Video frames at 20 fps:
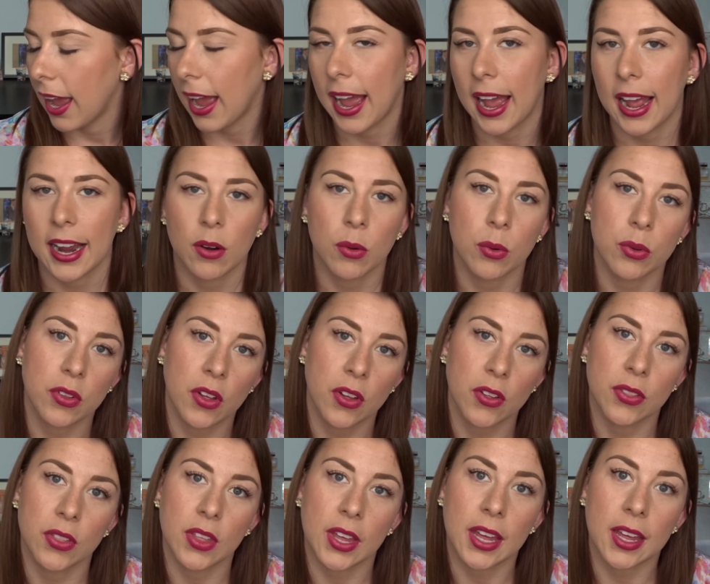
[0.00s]
And
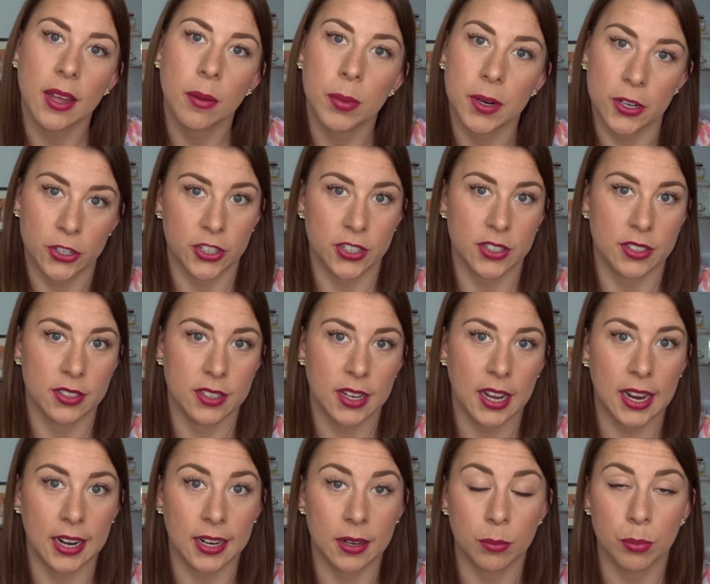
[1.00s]
also the blushes
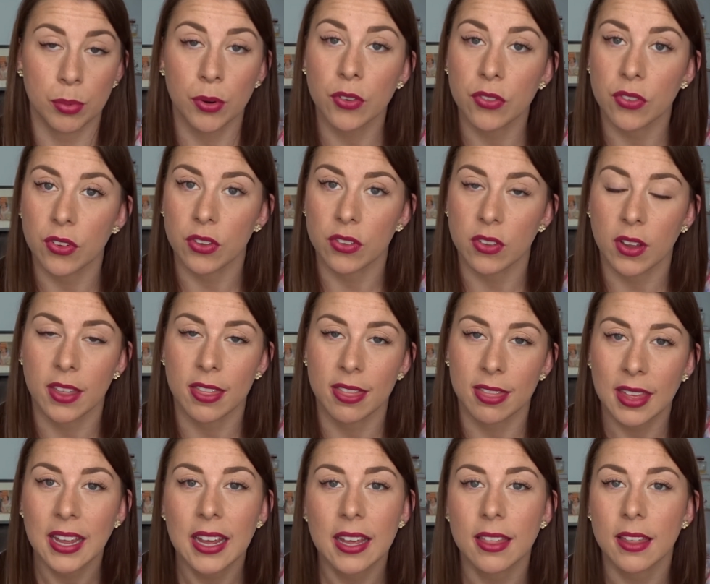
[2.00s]
and bronzers. I
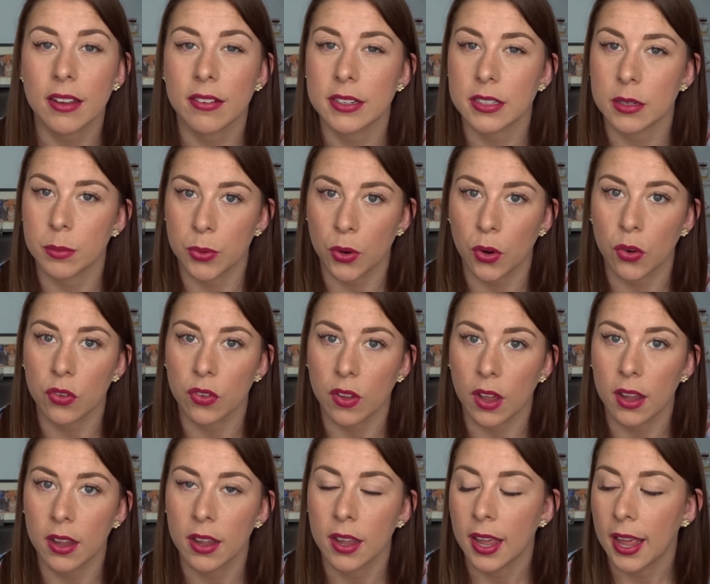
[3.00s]
think there is a
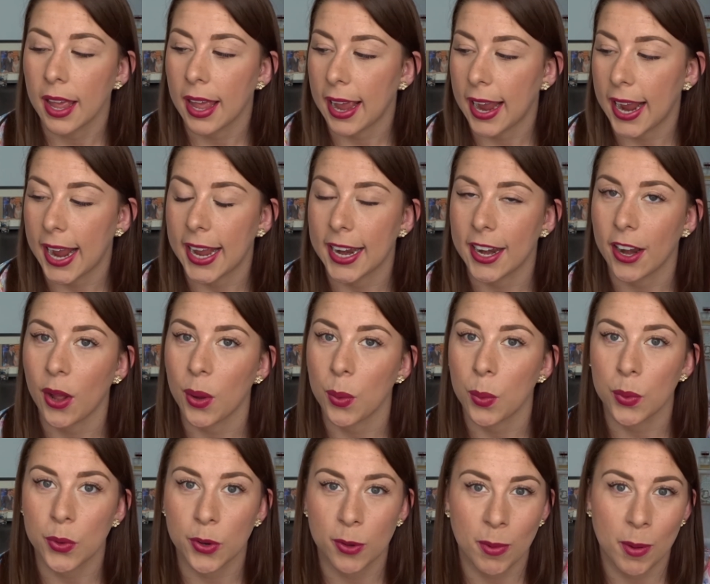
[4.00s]
bronzer, and I
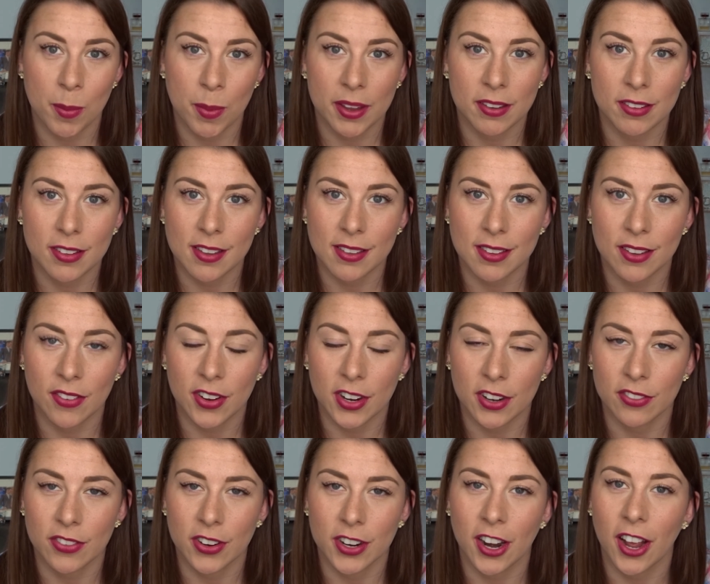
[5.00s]
will do my best to see if I
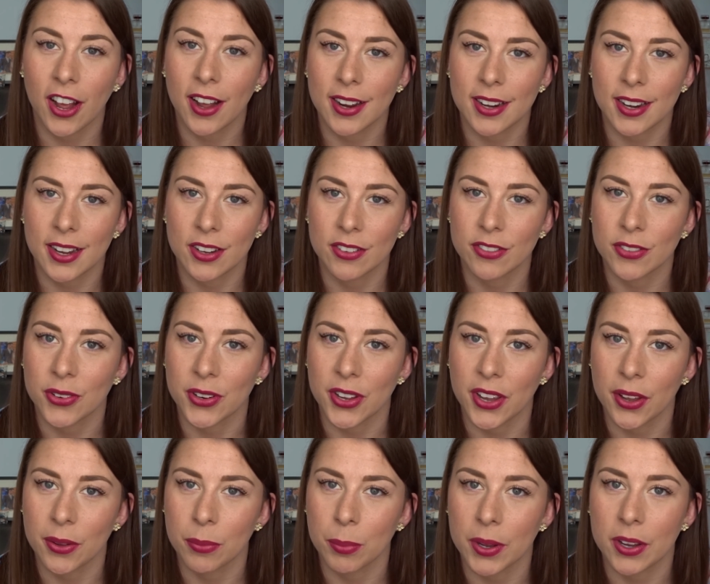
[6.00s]
can find a highlight for
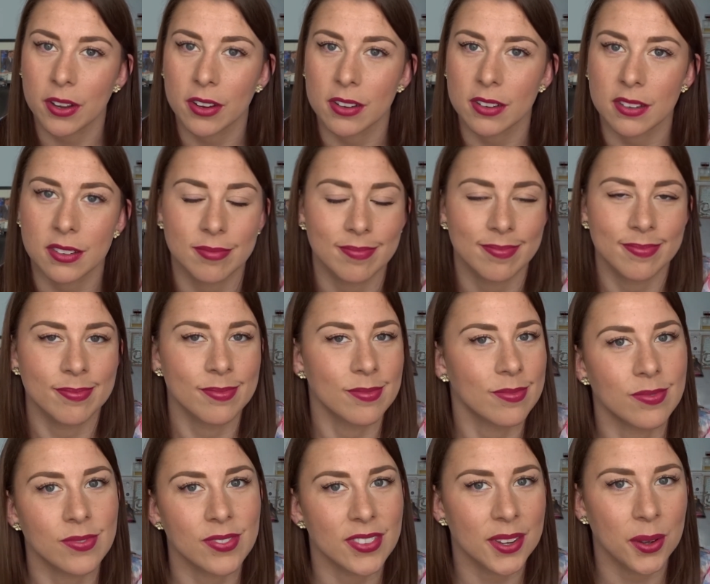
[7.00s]
you, because
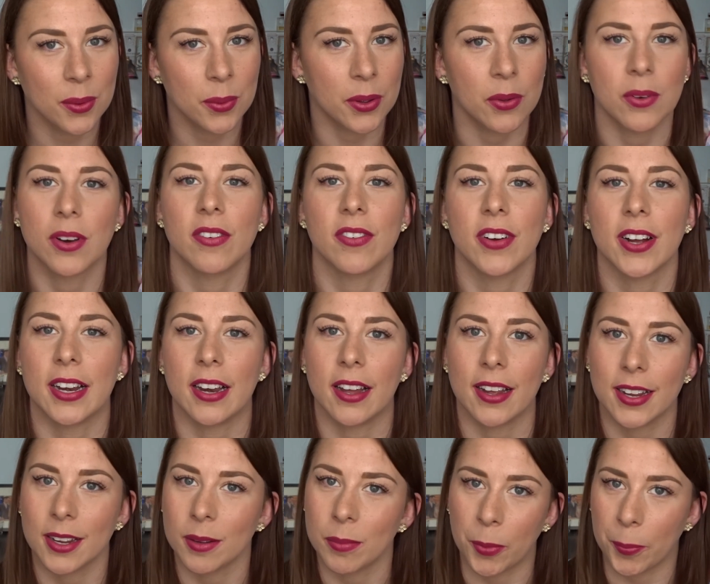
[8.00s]
we all love
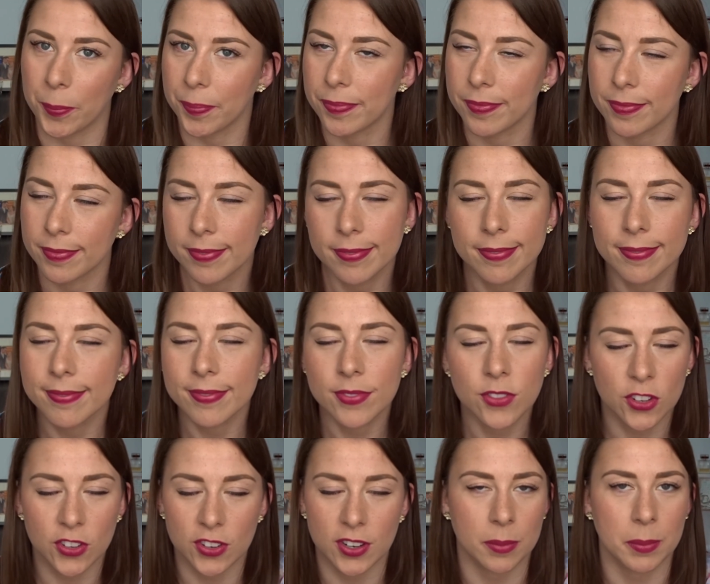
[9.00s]
highlight, come on,
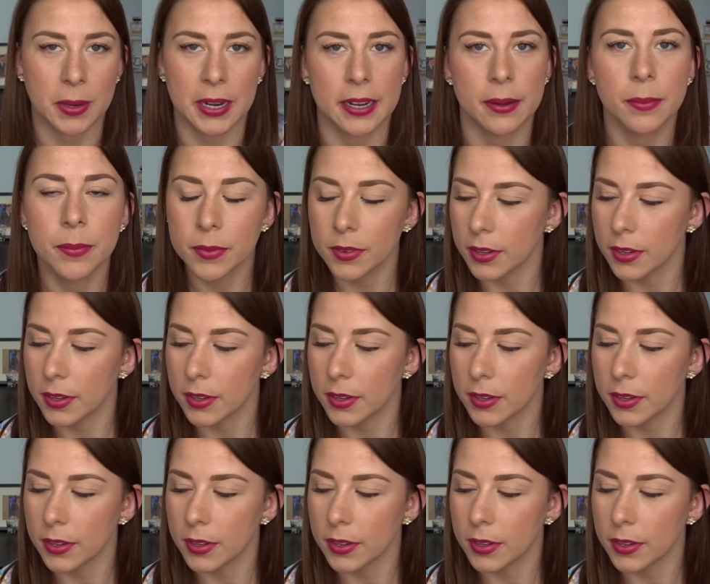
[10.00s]
just admit it.